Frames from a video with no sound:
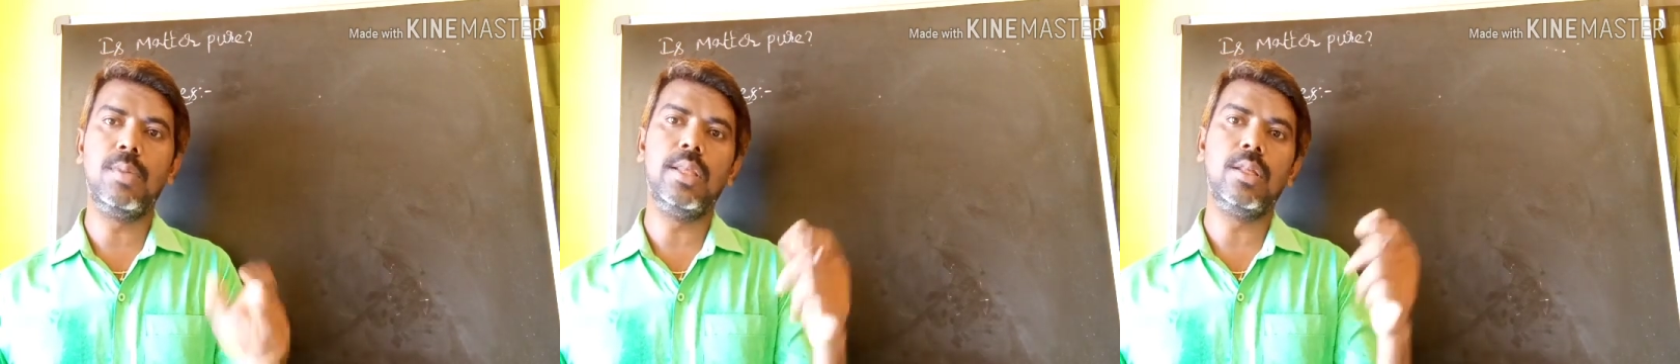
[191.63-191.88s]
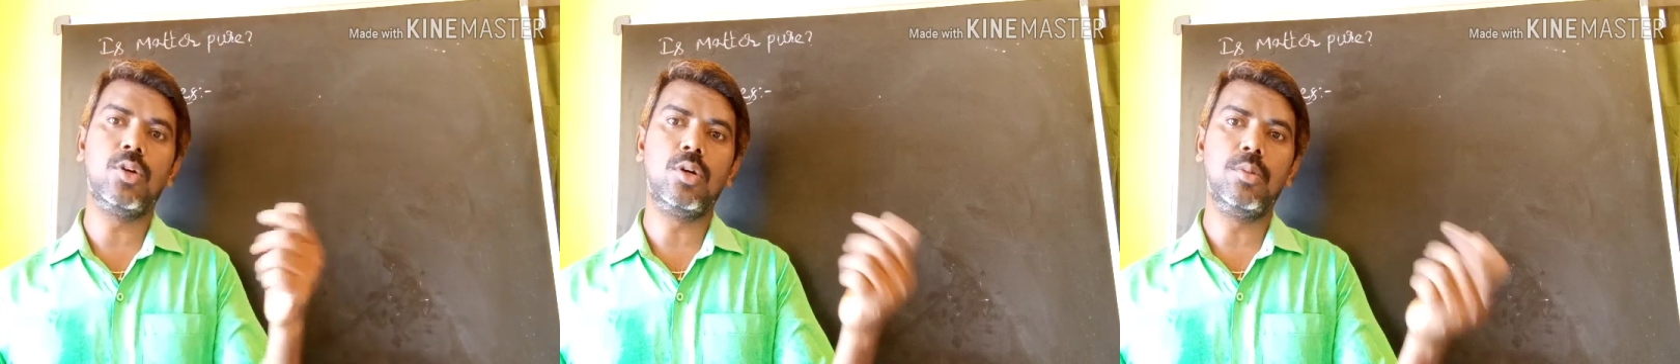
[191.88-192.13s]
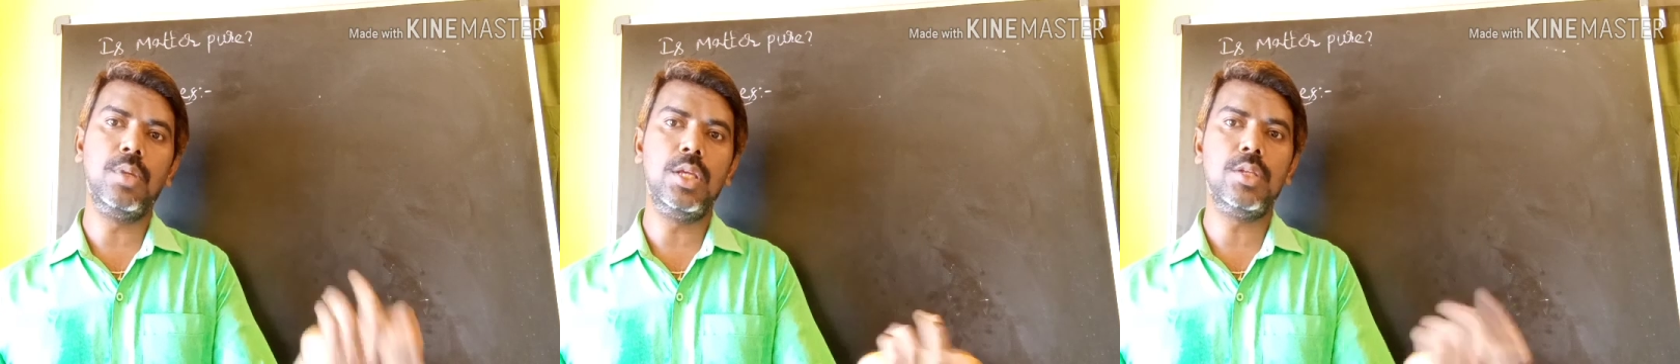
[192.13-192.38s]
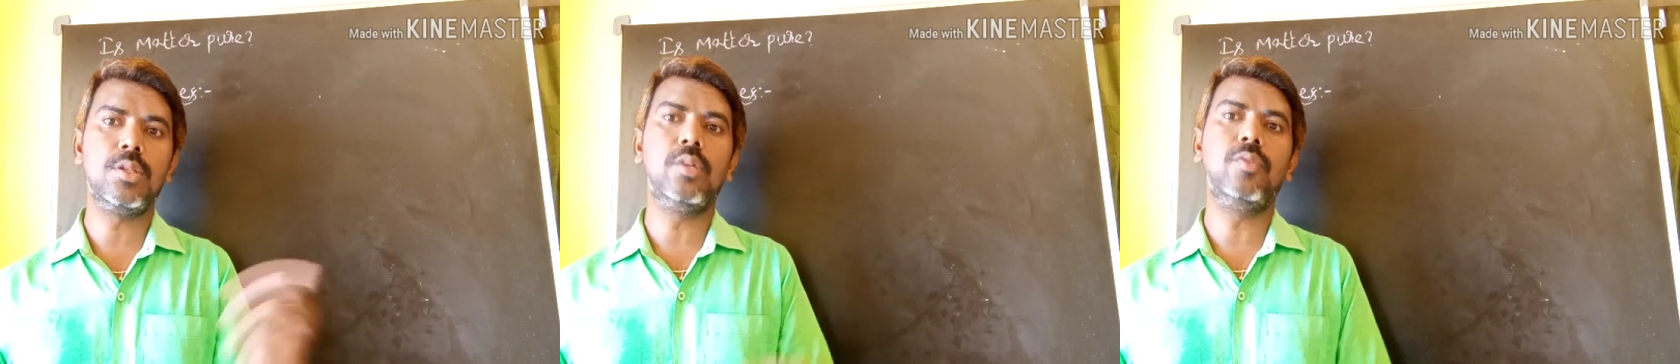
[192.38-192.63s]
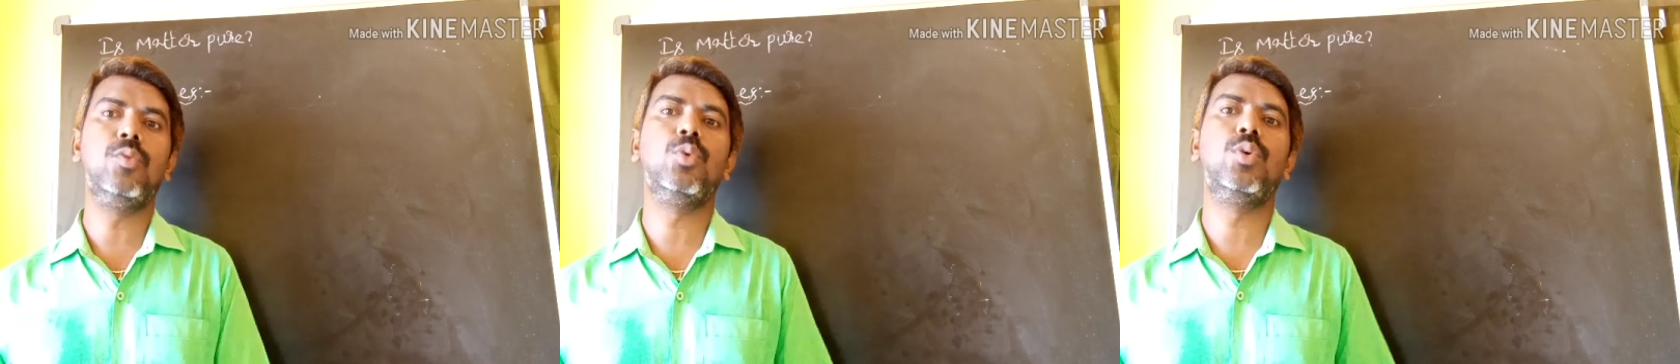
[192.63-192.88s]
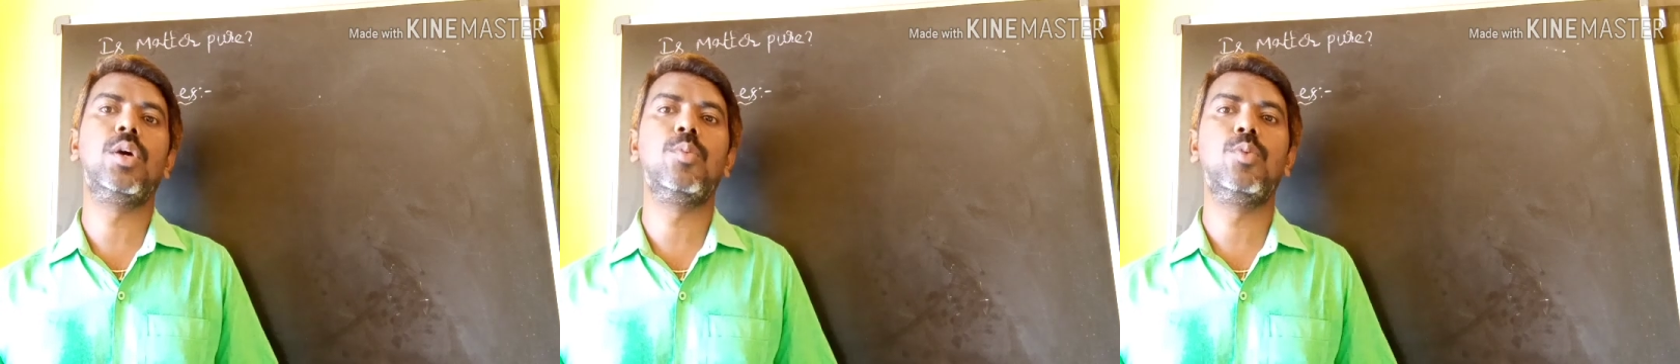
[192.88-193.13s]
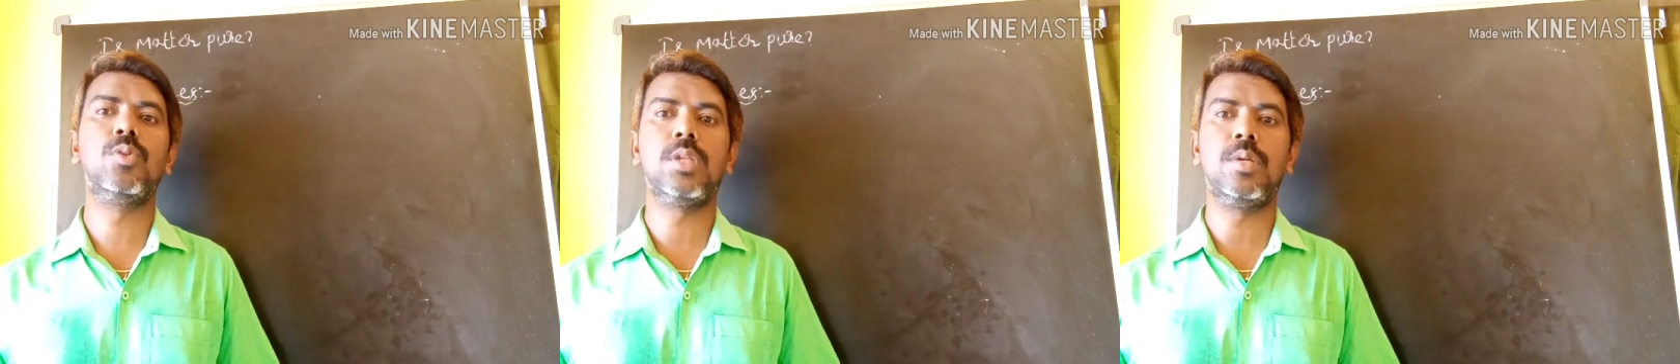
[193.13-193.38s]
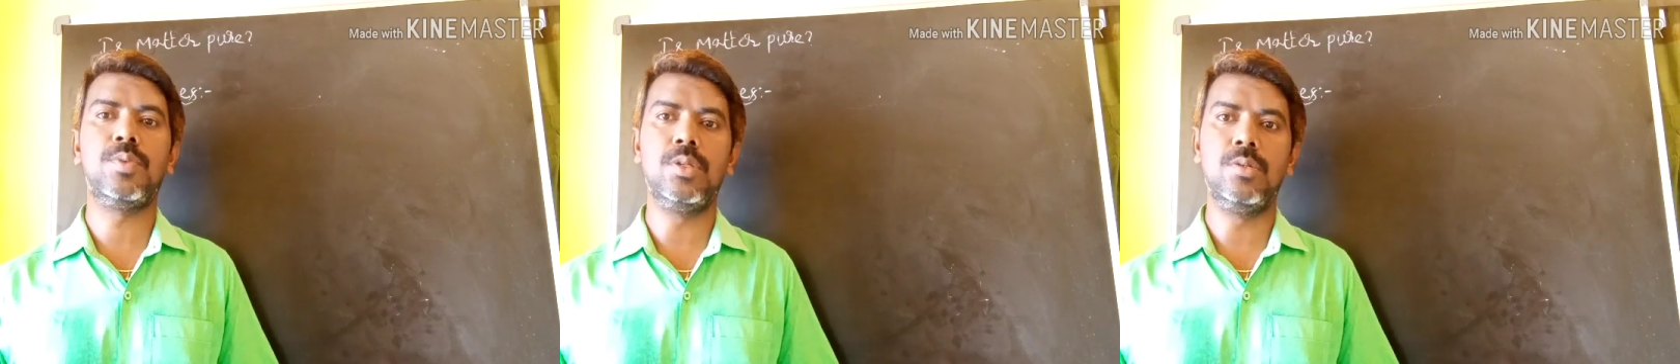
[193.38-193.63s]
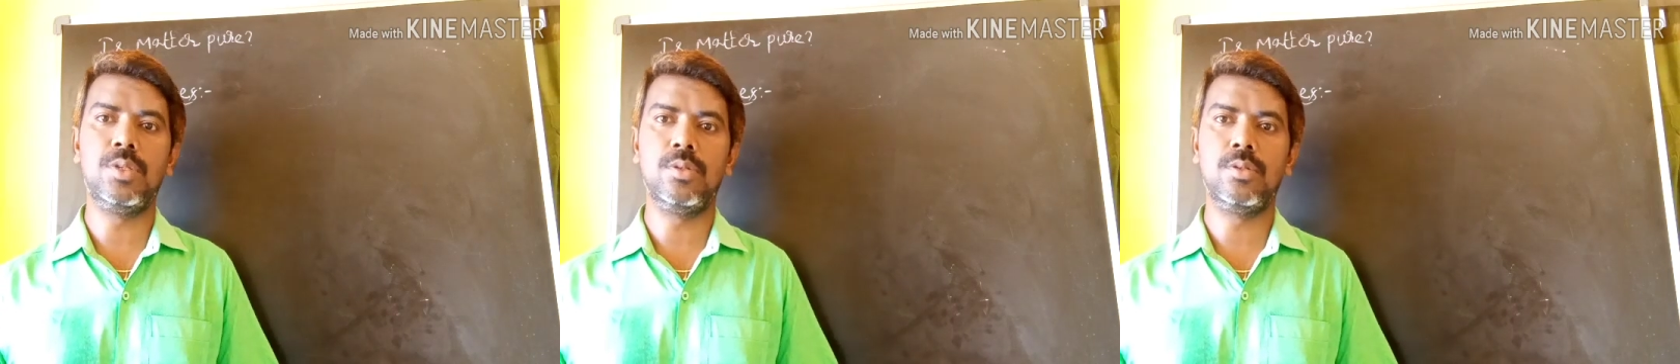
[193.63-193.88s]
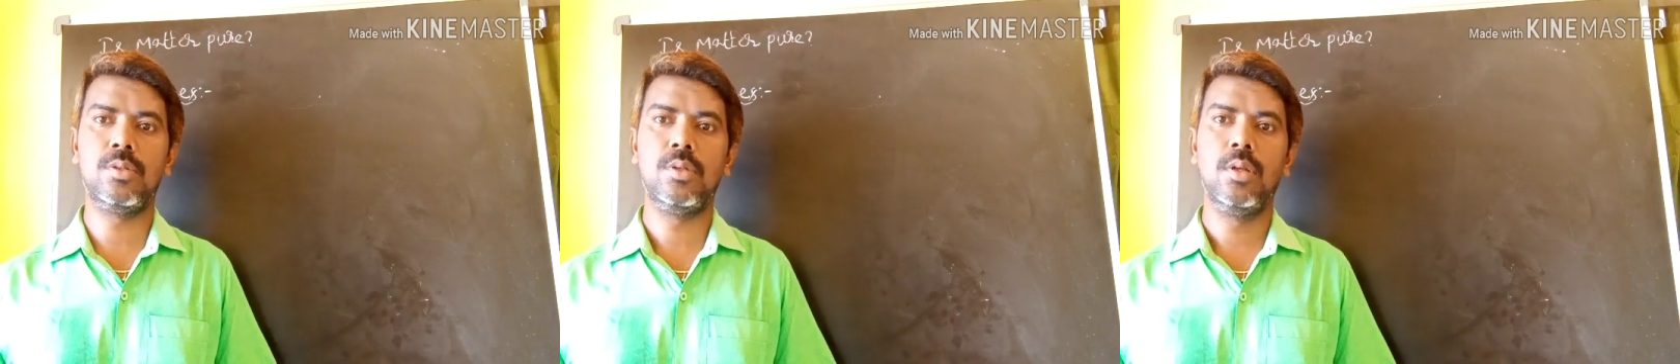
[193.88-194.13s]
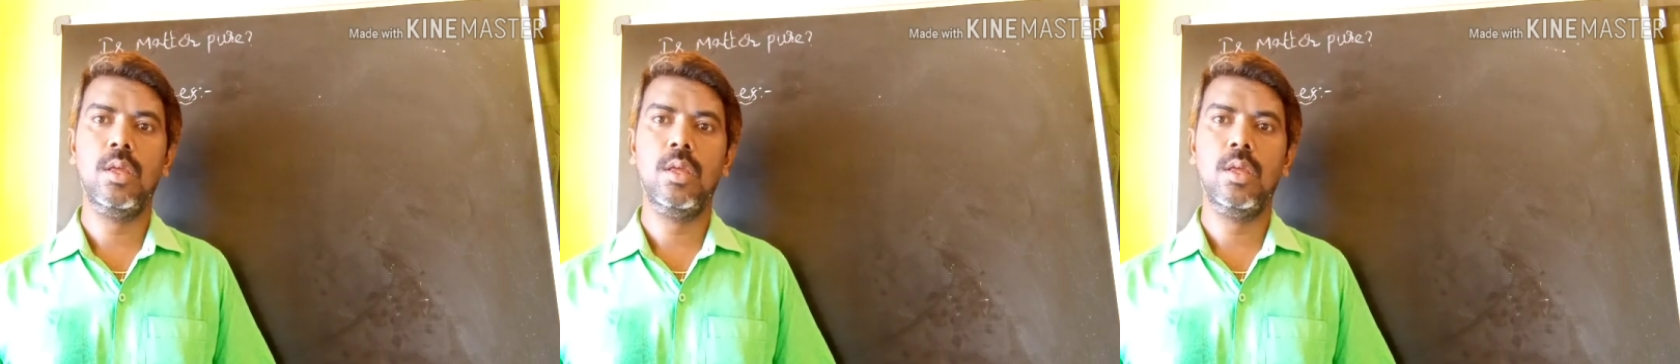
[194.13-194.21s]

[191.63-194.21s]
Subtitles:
by the combination of two or more substances.